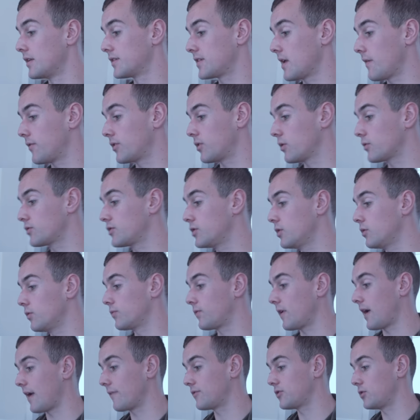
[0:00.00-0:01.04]
seven oh two,
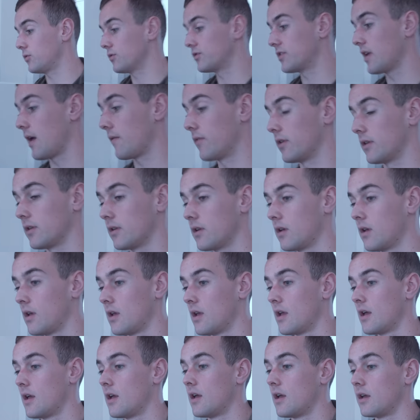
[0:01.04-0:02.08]
five two seven,
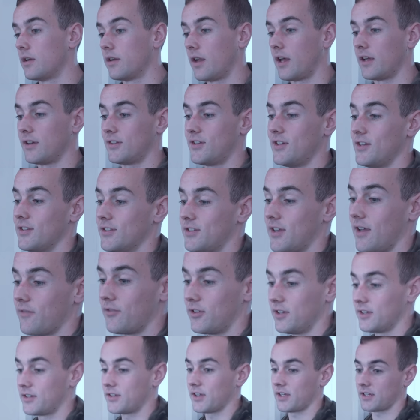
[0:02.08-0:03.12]
nineteen
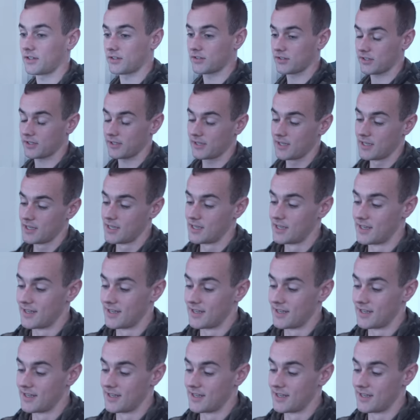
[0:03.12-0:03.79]
seventy-six.